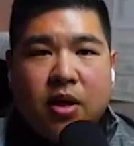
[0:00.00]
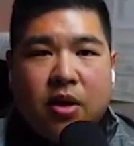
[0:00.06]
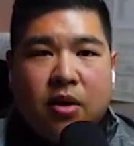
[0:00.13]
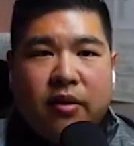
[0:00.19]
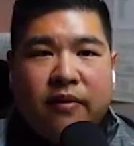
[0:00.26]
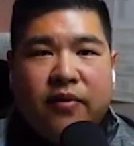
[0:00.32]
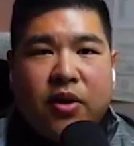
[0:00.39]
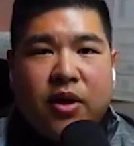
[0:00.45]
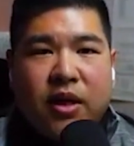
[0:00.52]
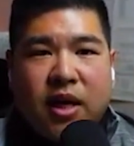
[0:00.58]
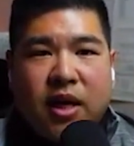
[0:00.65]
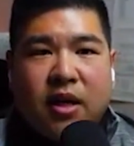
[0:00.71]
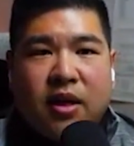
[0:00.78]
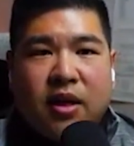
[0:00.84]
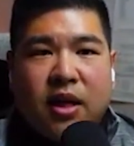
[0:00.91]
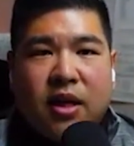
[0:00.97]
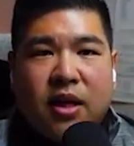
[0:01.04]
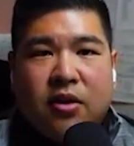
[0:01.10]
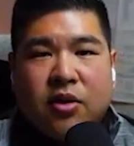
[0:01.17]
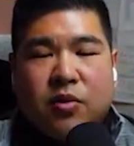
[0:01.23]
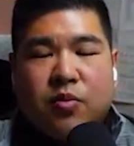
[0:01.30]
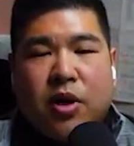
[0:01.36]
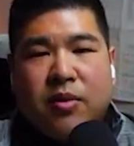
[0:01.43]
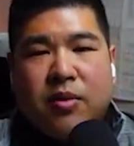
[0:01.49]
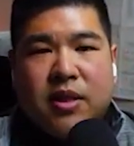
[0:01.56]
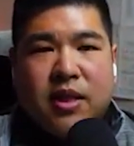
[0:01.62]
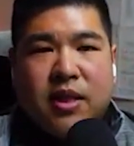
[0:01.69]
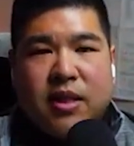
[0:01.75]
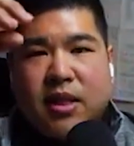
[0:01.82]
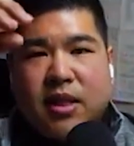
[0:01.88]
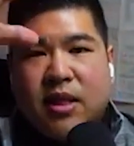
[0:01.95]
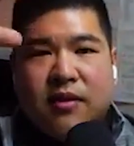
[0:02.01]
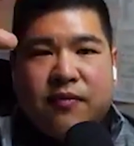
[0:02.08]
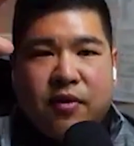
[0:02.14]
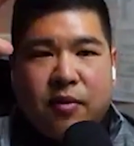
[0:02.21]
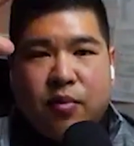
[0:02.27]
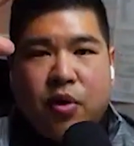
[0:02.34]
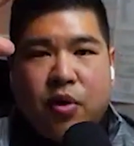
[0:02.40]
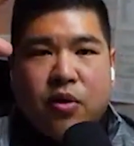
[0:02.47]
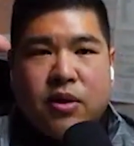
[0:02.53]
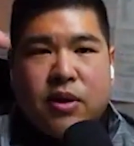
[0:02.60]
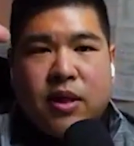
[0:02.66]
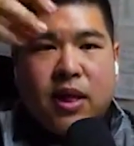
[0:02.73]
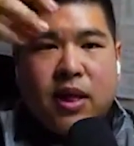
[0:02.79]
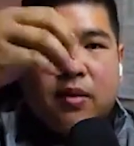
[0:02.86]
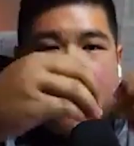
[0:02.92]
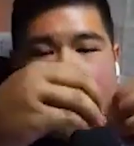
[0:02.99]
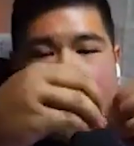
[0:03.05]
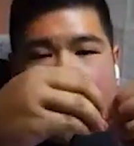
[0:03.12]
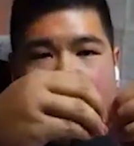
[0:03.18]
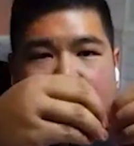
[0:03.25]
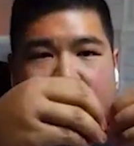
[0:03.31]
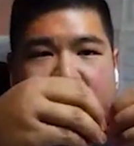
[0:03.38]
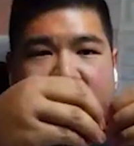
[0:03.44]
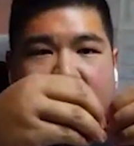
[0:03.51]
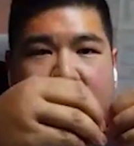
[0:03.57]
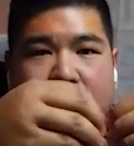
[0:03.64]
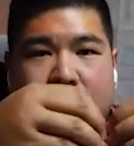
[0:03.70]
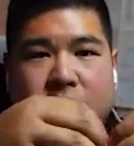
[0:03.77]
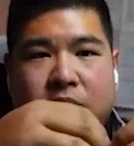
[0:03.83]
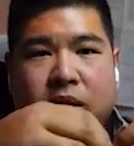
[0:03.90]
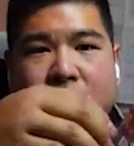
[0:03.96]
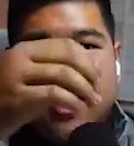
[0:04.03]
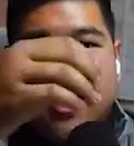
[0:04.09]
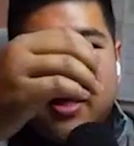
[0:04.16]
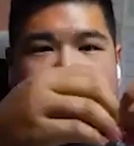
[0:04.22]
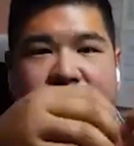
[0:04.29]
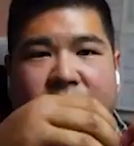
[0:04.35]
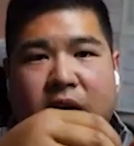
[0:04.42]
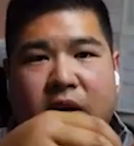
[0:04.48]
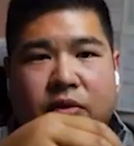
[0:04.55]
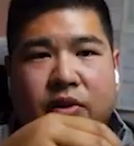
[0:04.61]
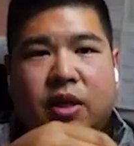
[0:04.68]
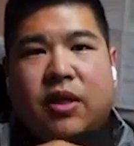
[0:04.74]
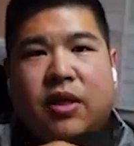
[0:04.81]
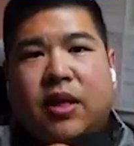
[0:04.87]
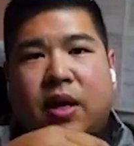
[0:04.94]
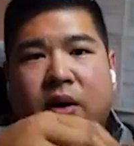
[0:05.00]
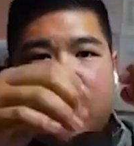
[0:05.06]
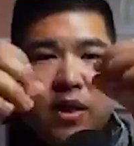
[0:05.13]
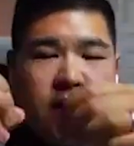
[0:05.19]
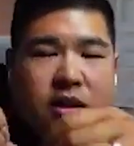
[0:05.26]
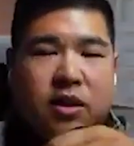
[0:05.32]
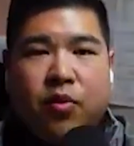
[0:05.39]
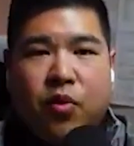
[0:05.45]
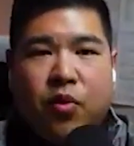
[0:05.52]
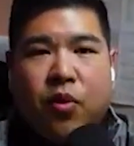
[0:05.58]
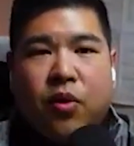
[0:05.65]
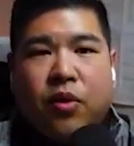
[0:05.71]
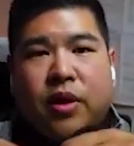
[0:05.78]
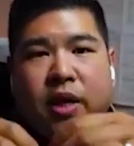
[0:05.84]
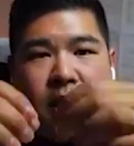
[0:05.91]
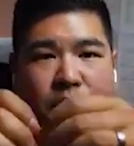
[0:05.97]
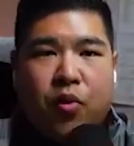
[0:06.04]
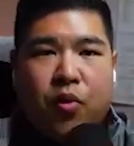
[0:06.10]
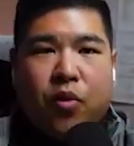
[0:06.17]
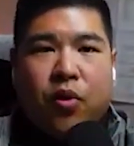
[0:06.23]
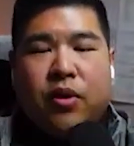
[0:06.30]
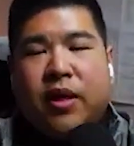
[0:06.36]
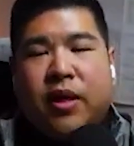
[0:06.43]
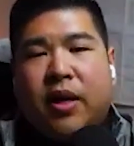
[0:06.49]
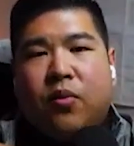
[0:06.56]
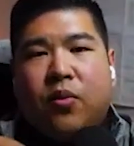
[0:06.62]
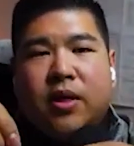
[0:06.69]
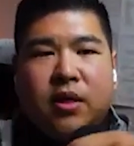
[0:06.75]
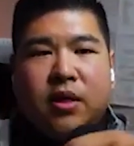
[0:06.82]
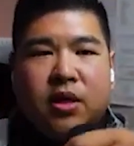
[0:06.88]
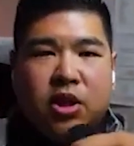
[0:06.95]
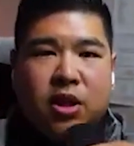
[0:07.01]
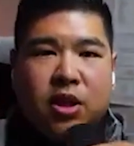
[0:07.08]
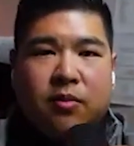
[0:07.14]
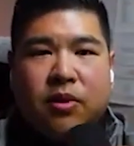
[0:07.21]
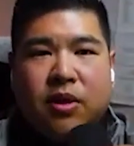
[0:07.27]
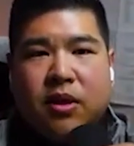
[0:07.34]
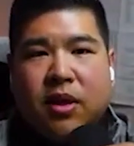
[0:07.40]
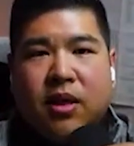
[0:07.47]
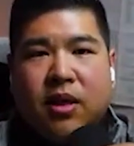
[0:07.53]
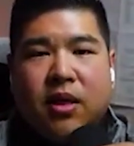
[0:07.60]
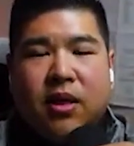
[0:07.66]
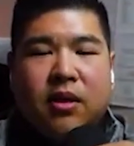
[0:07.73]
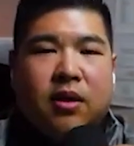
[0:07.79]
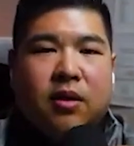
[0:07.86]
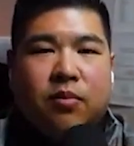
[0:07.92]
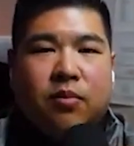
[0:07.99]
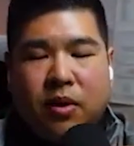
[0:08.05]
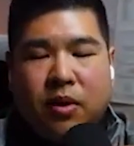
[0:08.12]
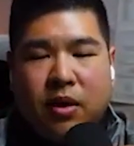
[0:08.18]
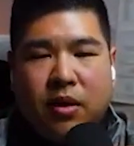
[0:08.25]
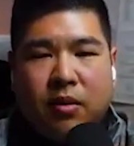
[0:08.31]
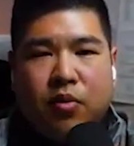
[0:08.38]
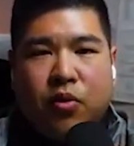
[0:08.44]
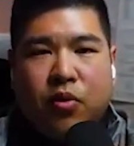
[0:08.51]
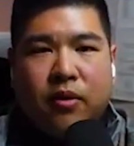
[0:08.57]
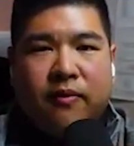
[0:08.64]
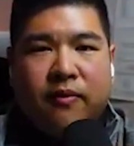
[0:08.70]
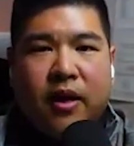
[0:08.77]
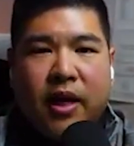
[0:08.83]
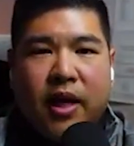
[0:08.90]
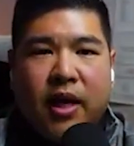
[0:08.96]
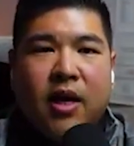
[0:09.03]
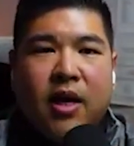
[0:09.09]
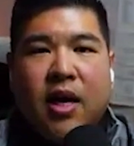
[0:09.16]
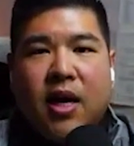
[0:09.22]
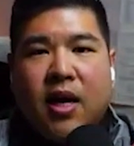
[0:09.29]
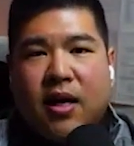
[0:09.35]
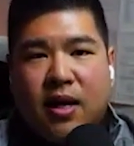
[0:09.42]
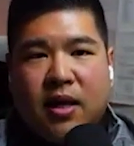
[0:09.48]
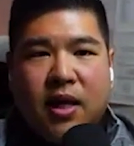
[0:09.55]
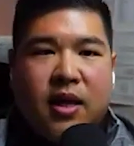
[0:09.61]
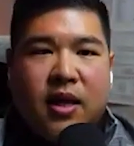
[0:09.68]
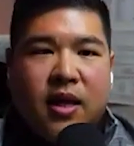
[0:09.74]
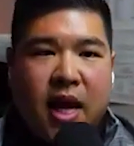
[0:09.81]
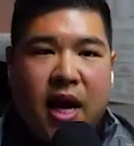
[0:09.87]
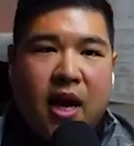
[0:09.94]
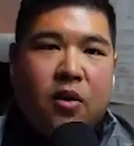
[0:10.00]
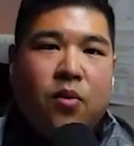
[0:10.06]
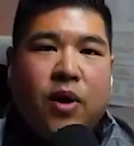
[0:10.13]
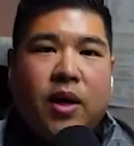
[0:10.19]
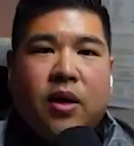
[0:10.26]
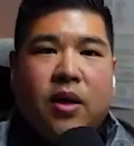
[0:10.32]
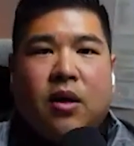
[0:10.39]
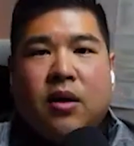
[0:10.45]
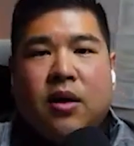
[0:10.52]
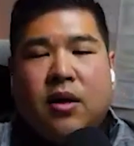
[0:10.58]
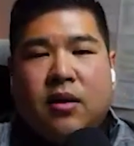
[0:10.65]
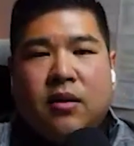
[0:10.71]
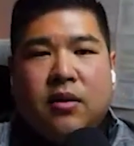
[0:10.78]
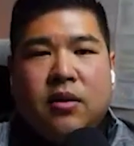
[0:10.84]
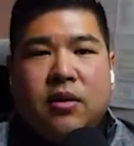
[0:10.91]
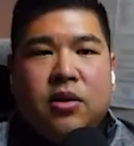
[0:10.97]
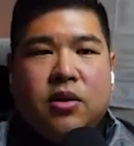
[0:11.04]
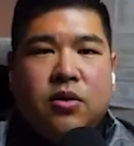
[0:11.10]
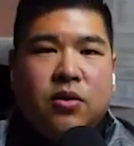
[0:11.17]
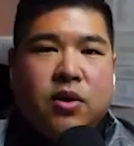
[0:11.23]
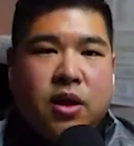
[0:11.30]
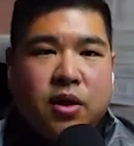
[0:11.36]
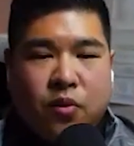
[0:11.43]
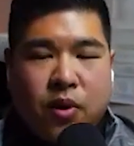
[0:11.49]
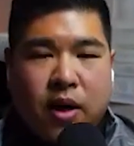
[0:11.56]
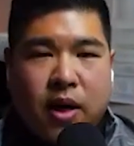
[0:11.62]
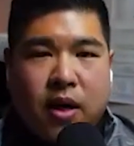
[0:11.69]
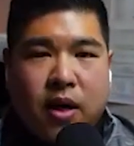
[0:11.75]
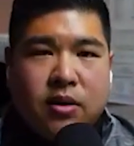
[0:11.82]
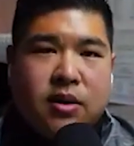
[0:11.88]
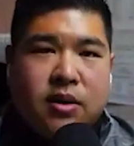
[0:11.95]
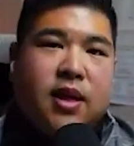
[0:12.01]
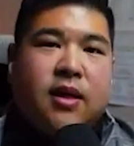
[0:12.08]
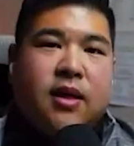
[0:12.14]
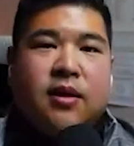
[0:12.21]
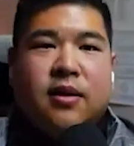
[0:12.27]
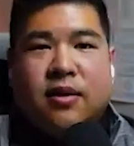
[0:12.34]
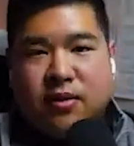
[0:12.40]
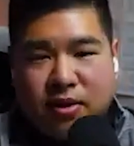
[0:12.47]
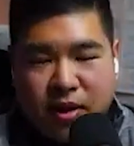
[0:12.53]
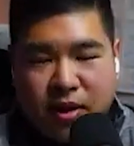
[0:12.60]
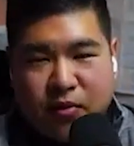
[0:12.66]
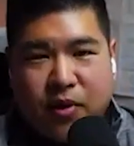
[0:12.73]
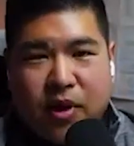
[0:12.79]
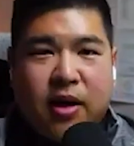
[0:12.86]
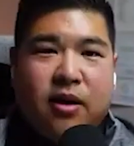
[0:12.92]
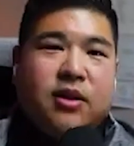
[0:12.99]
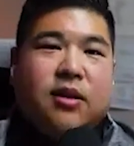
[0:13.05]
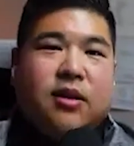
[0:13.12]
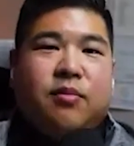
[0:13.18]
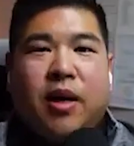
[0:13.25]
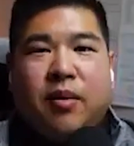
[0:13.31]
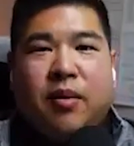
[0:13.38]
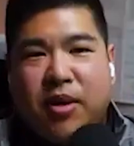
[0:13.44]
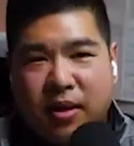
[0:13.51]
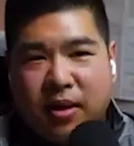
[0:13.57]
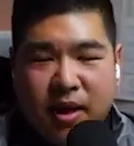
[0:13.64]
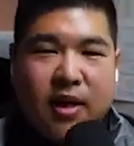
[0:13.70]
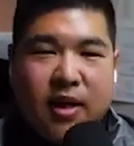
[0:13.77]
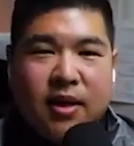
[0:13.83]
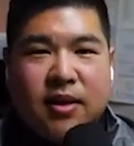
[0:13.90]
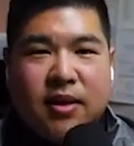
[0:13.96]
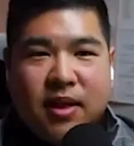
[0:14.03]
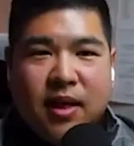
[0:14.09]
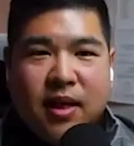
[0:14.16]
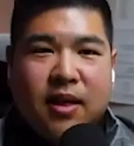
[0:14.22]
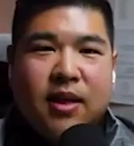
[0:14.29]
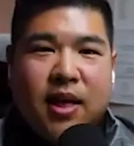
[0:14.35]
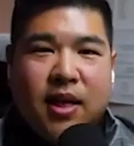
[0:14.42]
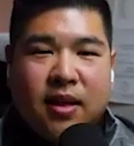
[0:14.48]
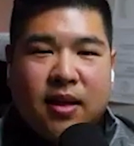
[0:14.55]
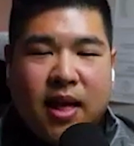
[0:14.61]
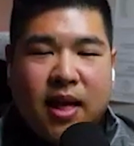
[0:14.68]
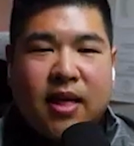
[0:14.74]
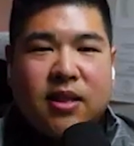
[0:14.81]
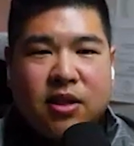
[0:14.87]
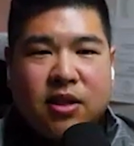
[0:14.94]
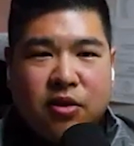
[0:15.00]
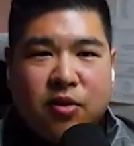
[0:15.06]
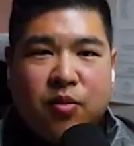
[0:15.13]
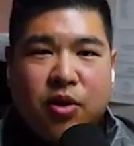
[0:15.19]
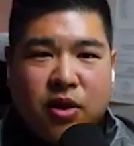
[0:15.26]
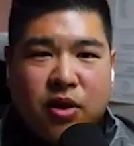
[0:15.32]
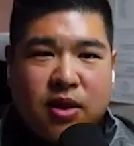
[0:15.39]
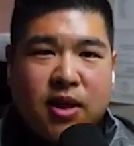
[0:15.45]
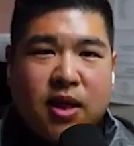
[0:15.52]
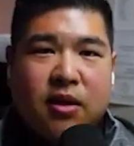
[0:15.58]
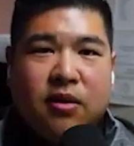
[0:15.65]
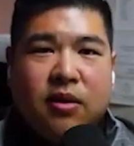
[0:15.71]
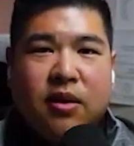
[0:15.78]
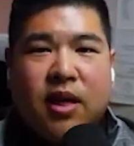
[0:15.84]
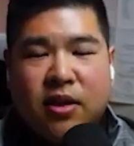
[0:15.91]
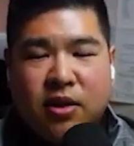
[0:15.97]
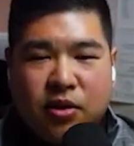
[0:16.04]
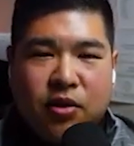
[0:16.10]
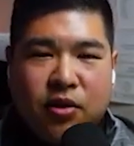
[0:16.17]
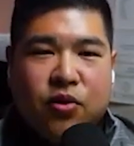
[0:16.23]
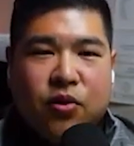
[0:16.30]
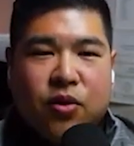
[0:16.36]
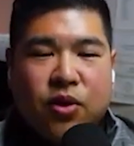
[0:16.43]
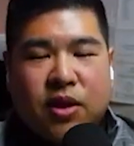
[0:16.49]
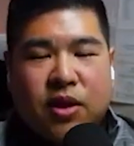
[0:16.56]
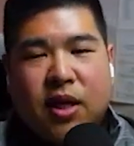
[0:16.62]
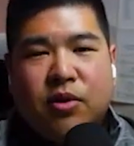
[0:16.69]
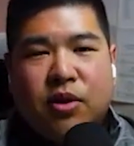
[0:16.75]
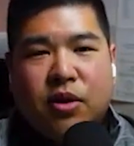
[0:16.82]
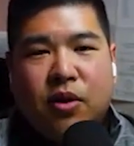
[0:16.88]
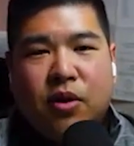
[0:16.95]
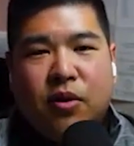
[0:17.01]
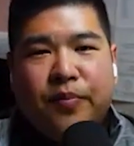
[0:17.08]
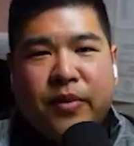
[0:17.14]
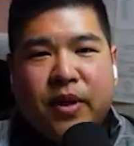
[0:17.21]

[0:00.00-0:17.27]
you know, if you can kind of think, there's probably 16 different parts that came together in a factory. That factory then went to the port. That port then went to the ship to the the the port of LA, and then that went on a to another warehouse, then to another warehouse, and maybe to that that last distribution center, then to your doorstep. So,